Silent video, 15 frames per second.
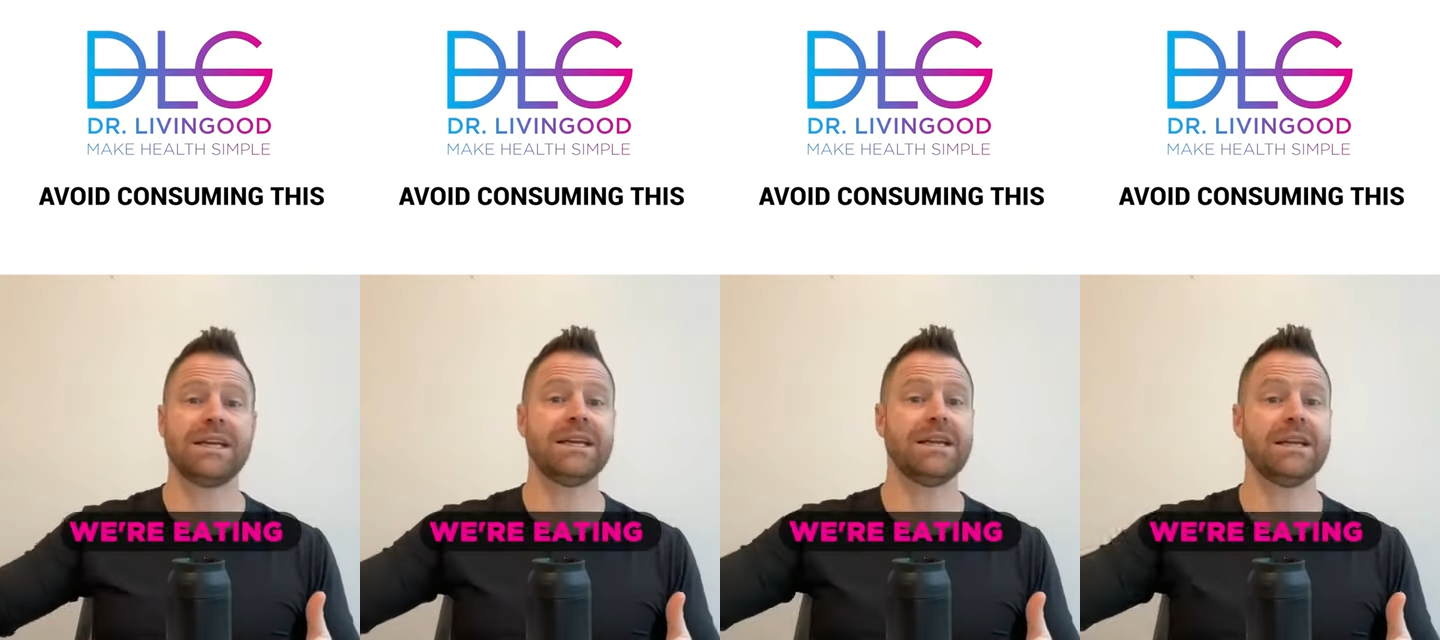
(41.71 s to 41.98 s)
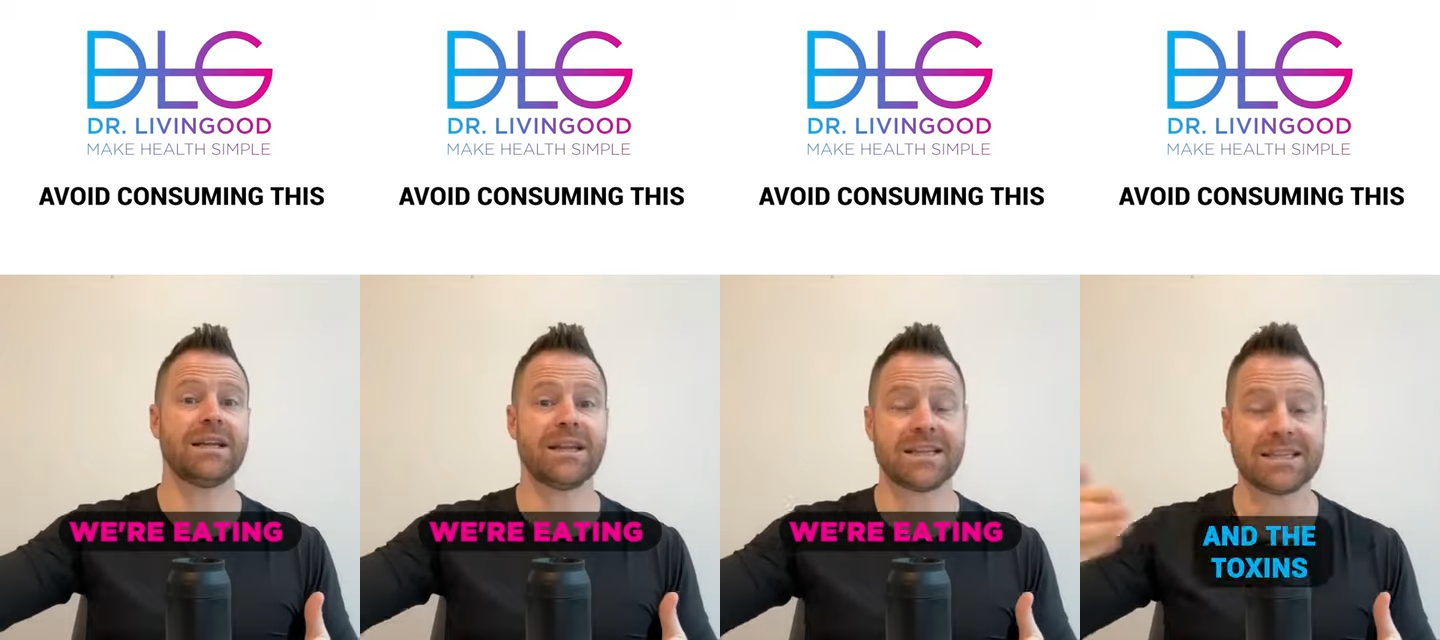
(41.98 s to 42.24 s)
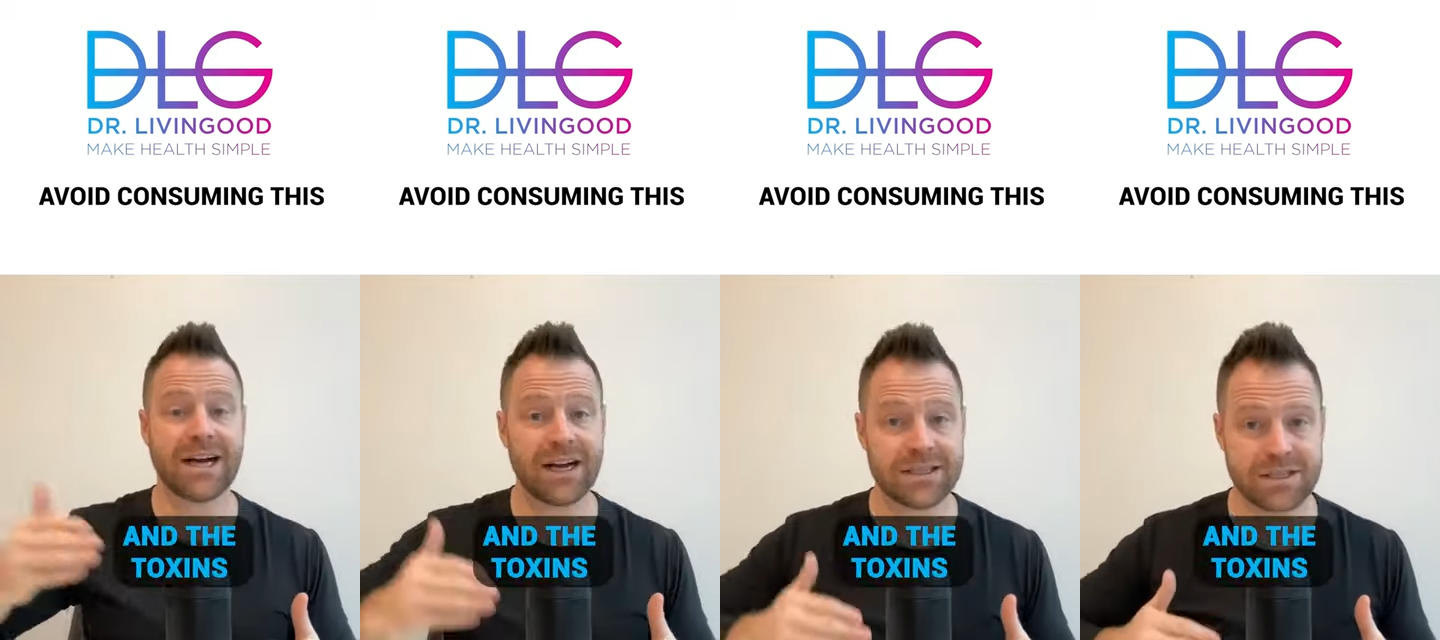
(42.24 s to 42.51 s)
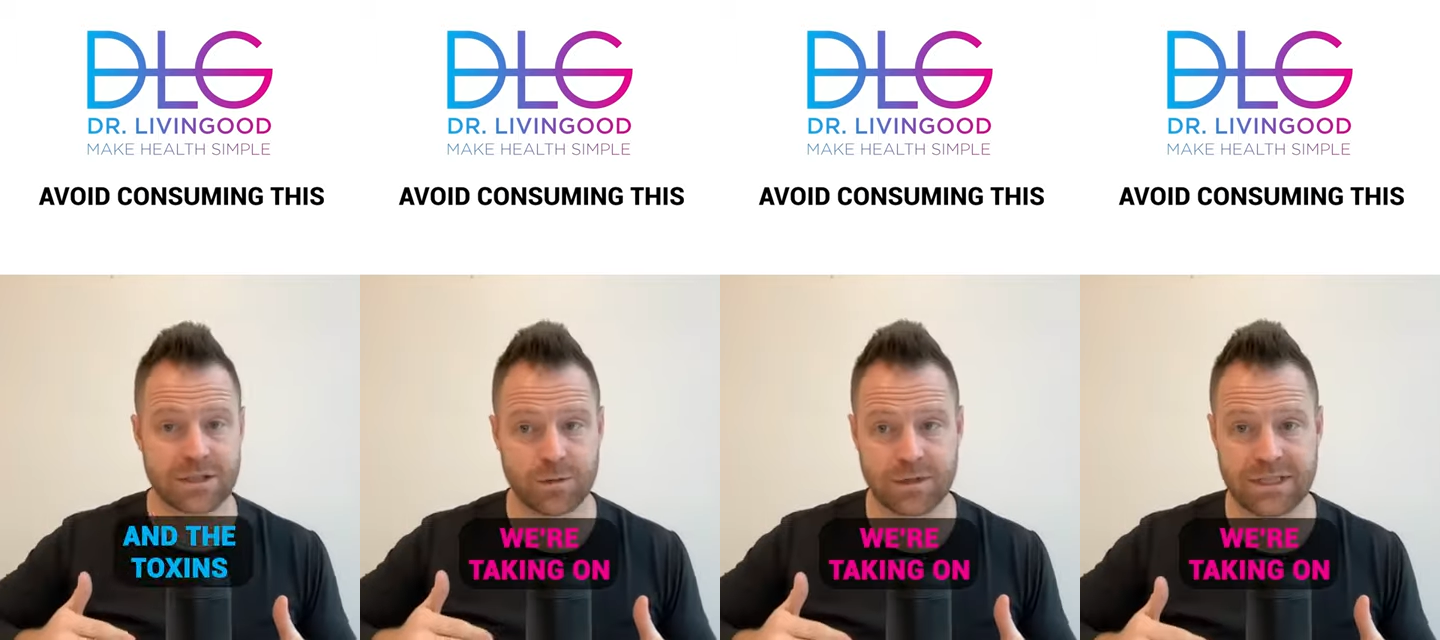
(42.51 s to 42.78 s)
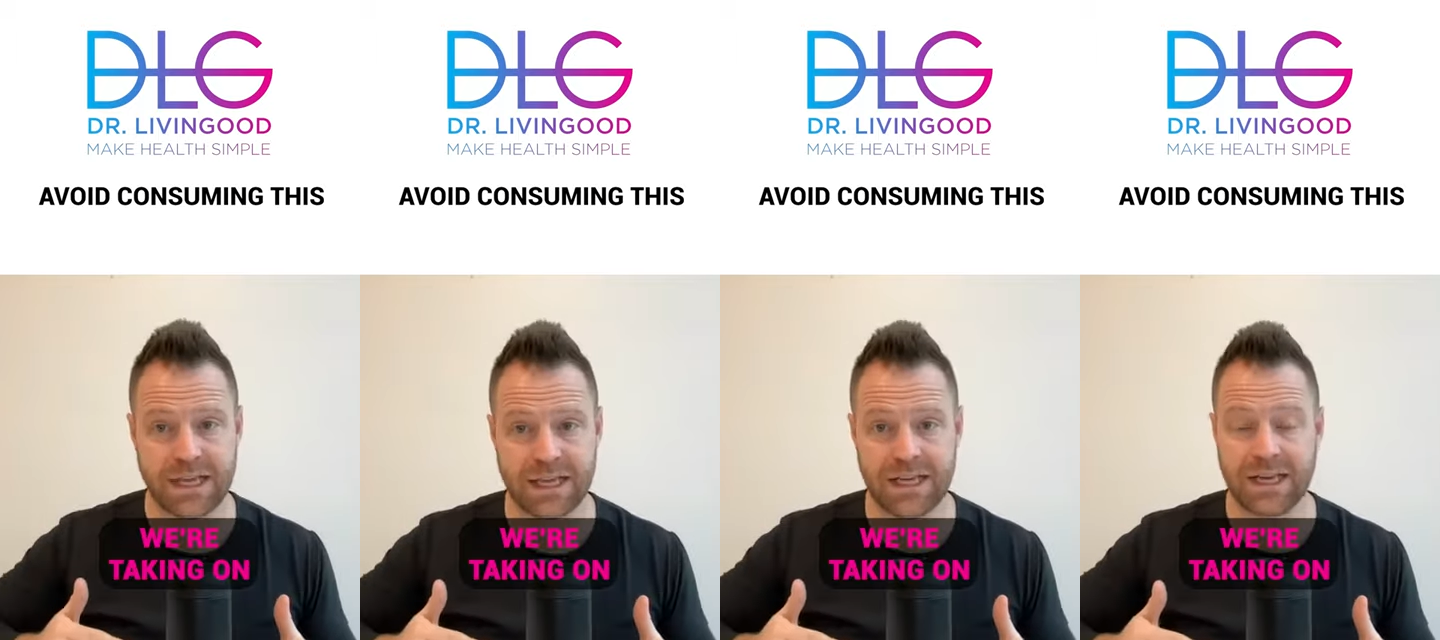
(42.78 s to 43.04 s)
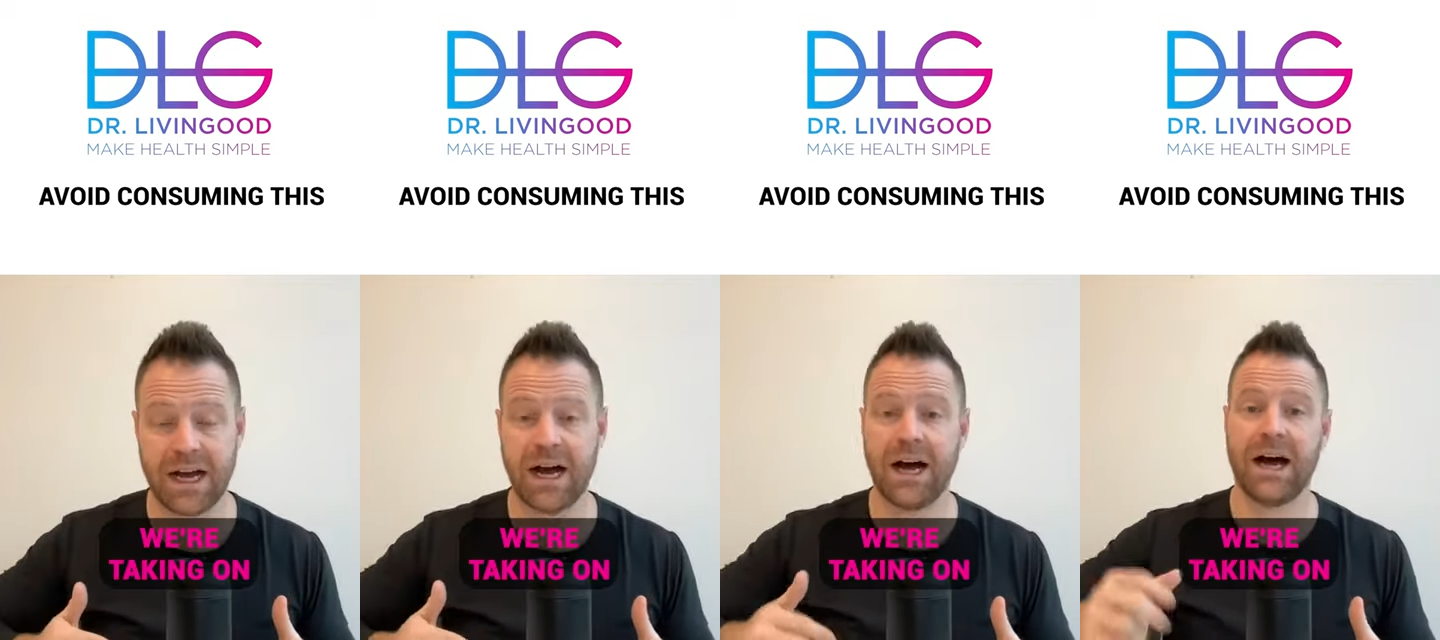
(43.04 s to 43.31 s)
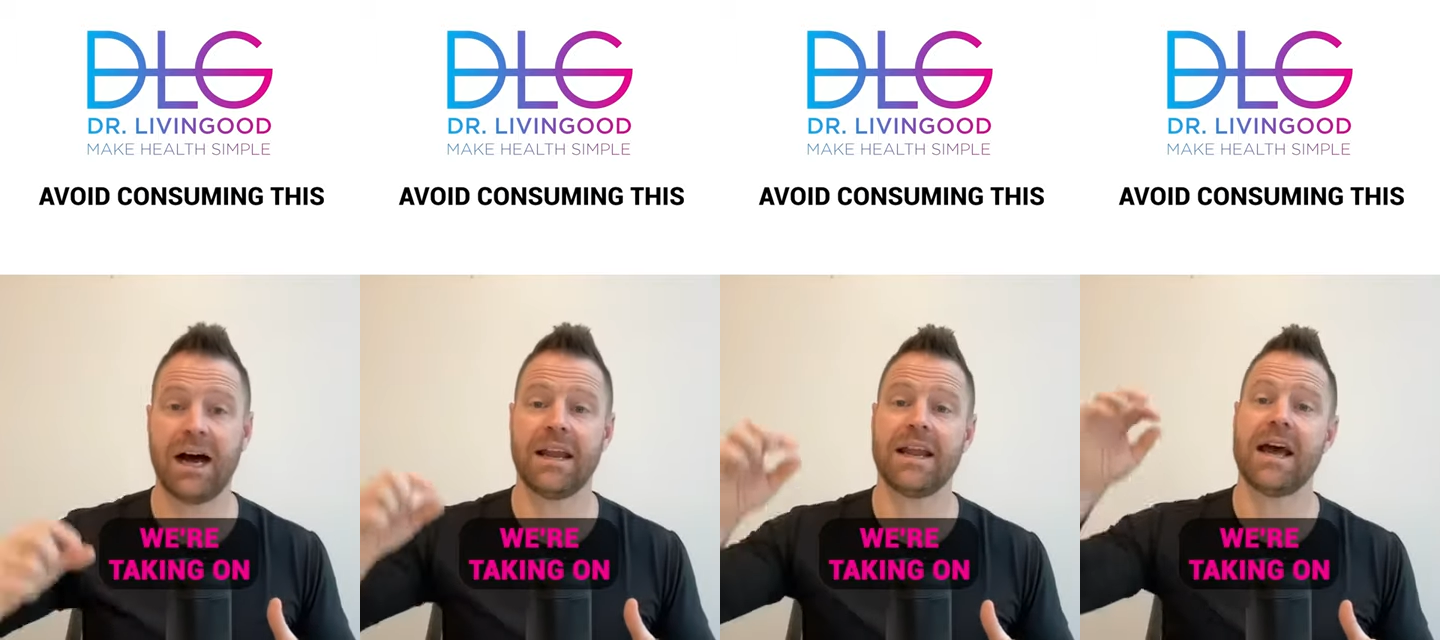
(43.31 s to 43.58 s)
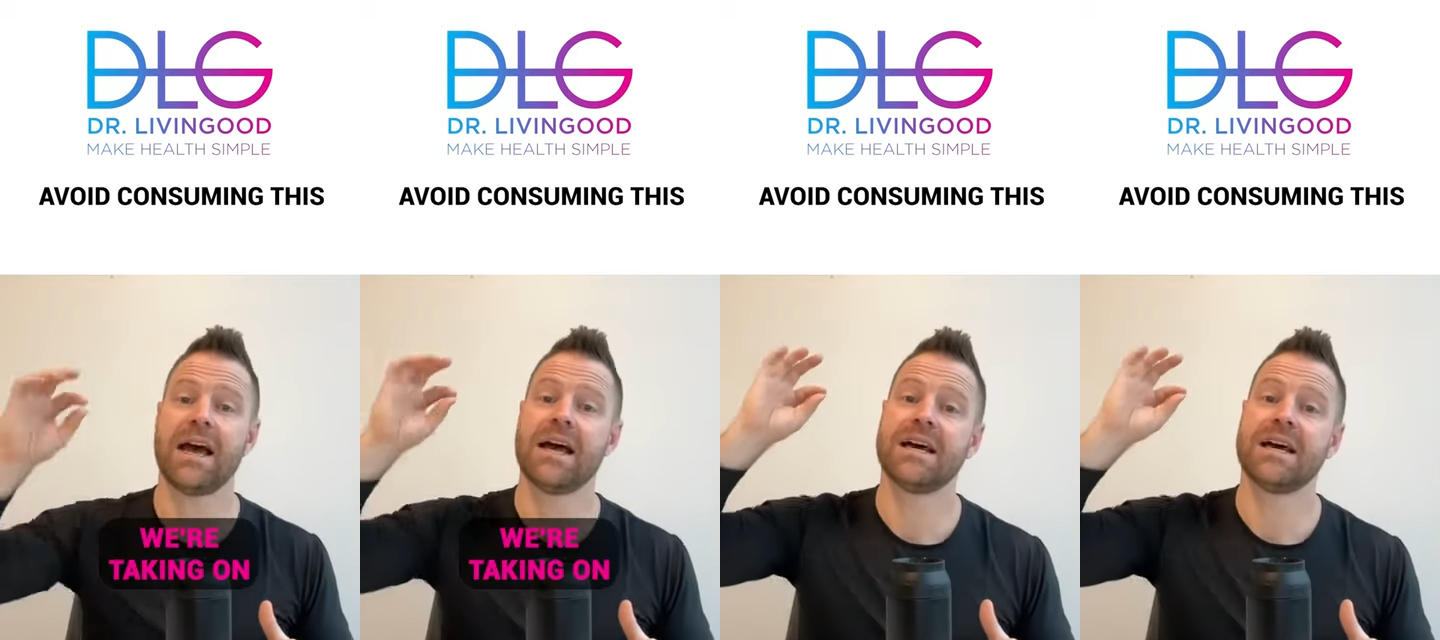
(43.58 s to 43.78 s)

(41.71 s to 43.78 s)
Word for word: eating and the toxins we're taking on.